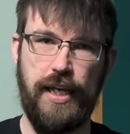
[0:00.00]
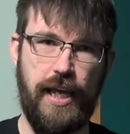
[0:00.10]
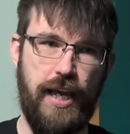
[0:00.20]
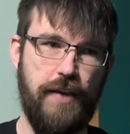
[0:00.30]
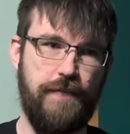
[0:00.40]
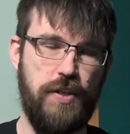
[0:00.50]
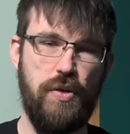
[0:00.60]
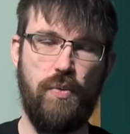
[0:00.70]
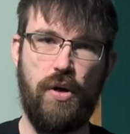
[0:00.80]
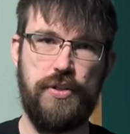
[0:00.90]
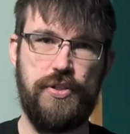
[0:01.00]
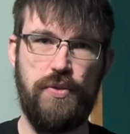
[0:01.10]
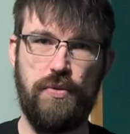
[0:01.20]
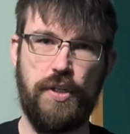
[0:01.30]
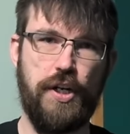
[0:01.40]
If you want
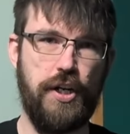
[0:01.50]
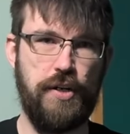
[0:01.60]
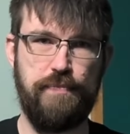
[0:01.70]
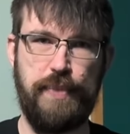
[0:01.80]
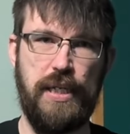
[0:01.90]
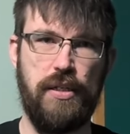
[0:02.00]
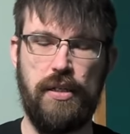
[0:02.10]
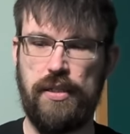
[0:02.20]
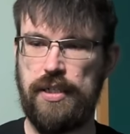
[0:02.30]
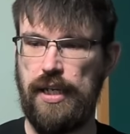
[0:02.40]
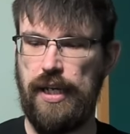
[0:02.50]
to learn, build,